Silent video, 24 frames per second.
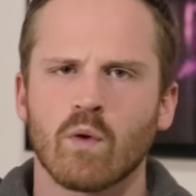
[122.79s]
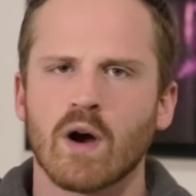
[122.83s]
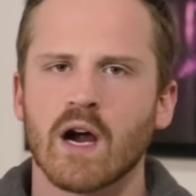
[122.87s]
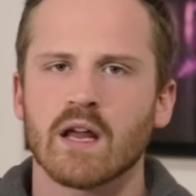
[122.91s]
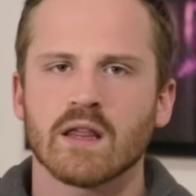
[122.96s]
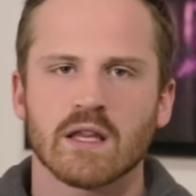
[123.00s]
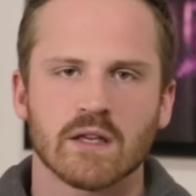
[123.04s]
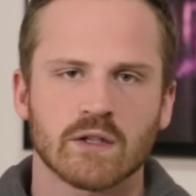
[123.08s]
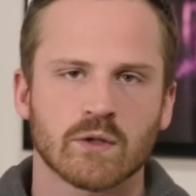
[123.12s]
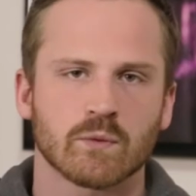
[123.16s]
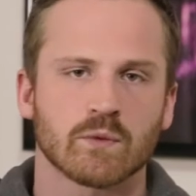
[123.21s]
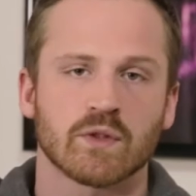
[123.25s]
why
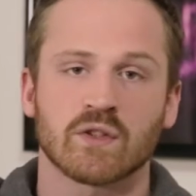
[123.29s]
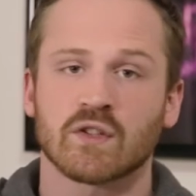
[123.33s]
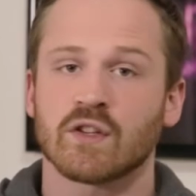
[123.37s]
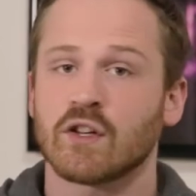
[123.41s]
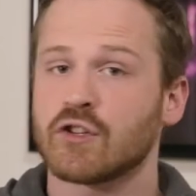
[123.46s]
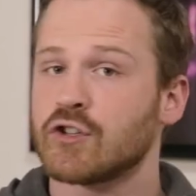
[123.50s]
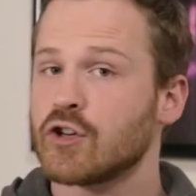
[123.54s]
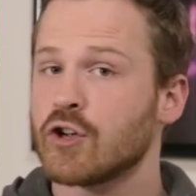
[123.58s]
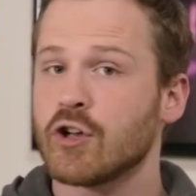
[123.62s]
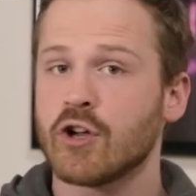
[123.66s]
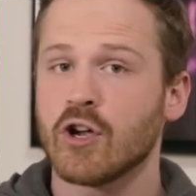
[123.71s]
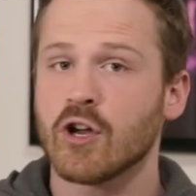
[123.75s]
this was
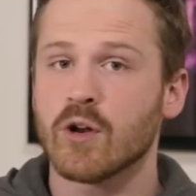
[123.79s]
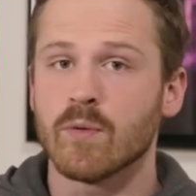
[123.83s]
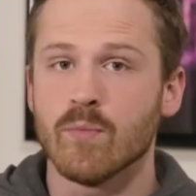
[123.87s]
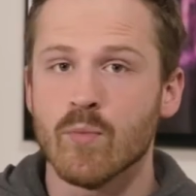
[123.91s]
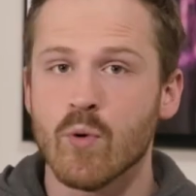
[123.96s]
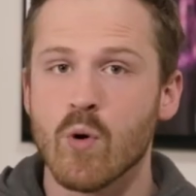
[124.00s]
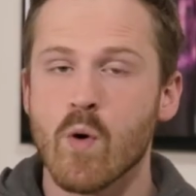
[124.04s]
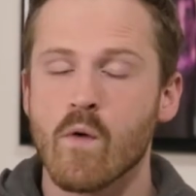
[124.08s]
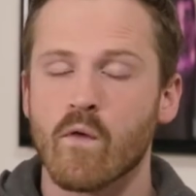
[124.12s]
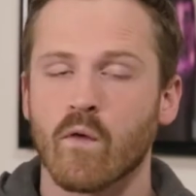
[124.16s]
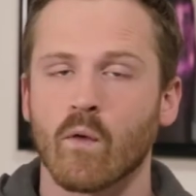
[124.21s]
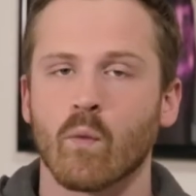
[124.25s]
such a good
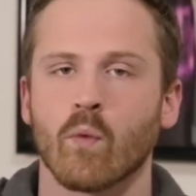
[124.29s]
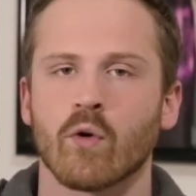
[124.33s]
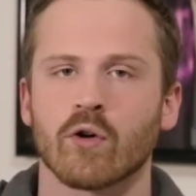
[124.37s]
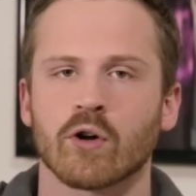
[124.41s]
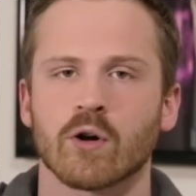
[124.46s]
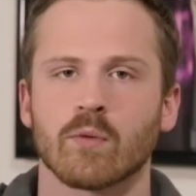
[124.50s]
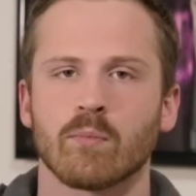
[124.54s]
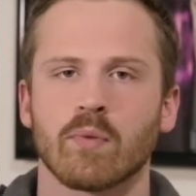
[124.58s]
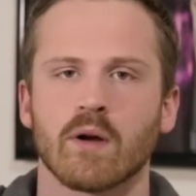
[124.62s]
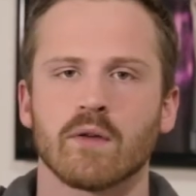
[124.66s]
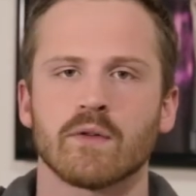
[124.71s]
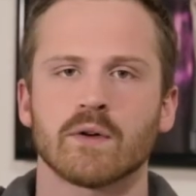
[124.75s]
move for
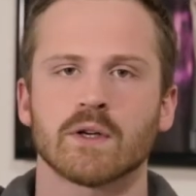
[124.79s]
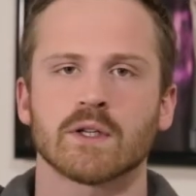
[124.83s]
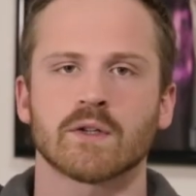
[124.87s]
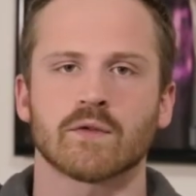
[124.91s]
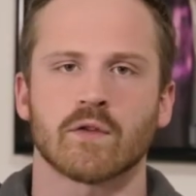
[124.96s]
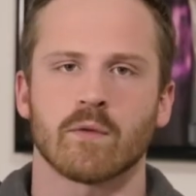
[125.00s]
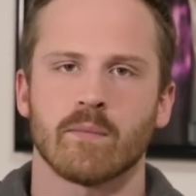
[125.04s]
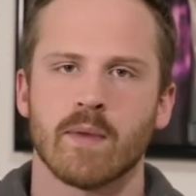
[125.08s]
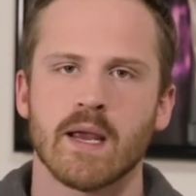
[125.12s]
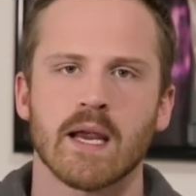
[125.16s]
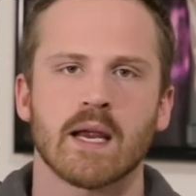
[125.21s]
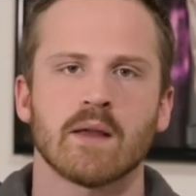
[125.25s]
Warner Brothers
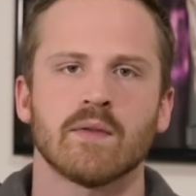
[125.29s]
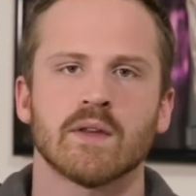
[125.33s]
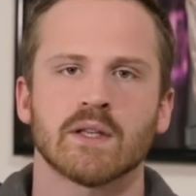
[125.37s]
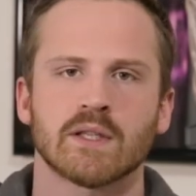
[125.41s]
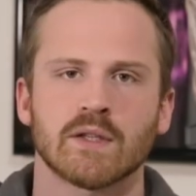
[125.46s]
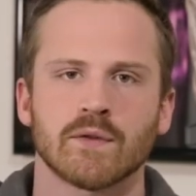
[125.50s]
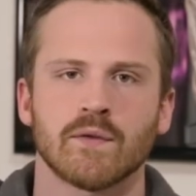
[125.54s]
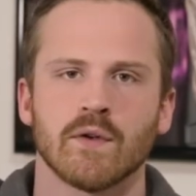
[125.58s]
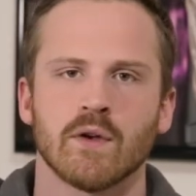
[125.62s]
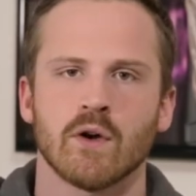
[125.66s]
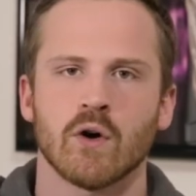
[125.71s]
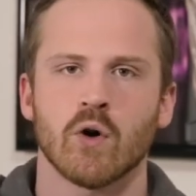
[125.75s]
for making
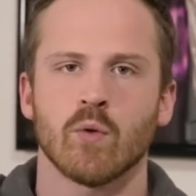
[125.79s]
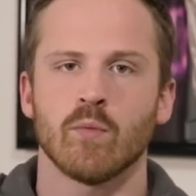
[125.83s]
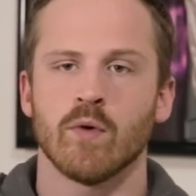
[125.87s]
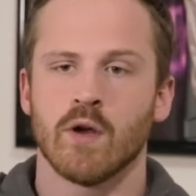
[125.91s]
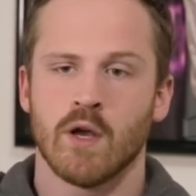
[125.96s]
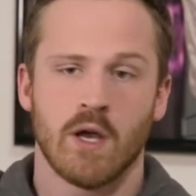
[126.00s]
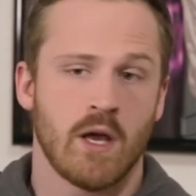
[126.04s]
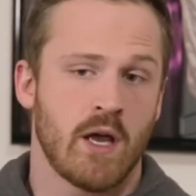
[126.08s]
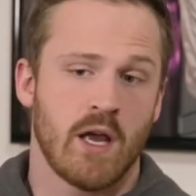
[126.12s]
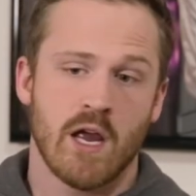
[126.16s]
this film.